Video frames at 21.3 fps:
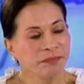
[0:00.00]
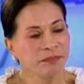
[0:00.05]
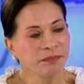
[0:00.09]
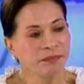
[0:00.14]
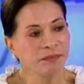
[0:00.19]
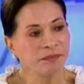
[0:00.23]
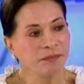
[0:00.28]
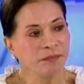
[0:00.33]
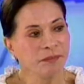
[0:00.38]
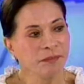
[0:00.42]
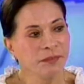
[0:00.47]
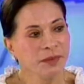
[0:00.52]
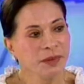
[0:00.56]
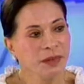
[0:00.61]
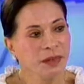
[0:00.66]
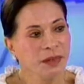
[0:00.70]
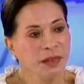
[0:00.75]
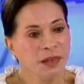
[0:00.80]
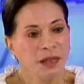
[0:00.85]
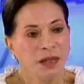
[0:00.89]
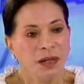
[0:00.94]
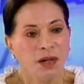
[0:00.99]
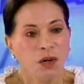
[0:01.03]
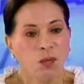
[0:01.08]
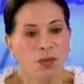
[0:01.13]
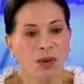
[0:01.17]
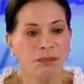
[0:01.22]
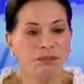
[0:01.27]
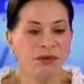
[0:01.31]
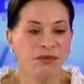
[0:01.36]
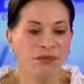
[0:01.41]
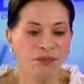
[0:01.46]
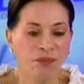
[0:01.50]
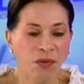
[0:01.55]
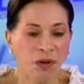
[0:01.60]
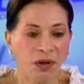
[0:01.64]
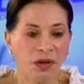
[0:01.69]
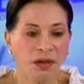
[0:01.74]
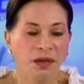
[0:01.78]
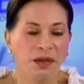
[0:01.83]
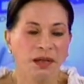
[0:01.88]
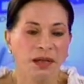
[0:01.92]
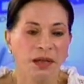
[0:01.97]
issue? Well, before
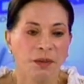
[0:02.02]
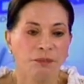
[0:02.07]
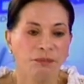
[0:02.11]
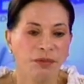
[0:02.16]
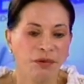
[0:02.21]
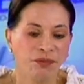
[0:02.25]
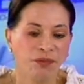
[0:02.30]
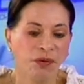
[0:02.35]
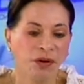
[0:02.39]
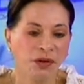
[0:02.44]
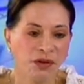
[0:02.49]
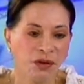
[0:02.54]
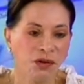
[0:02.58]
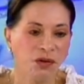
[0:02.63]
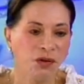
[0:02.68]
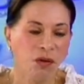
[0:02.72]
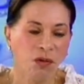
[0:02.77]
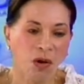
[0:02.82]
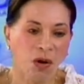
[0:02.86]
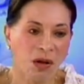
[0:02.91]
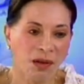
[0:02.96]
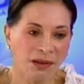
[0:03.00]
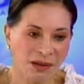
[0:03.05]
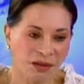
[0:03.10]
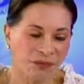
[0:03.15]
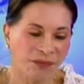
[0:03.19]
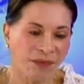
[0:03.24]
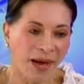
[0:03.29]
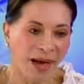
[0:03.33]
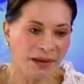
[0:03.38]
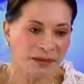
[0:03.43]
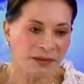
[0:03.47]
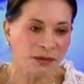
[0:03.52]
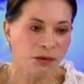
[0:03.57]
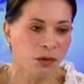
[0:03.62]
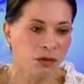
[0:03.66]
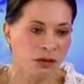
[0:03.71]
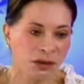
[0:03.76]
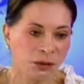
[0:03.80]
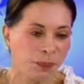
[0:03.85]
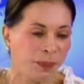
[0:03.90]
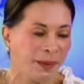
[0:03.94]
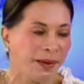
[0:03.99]
before you know all the facts,
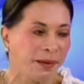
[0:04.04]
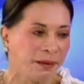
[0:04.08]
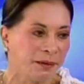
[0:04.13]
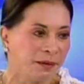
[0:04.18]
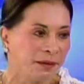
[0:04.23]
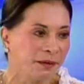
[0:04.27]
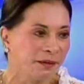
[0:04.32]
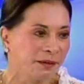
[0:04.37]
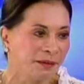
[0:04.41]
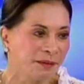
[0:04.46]
don't speak.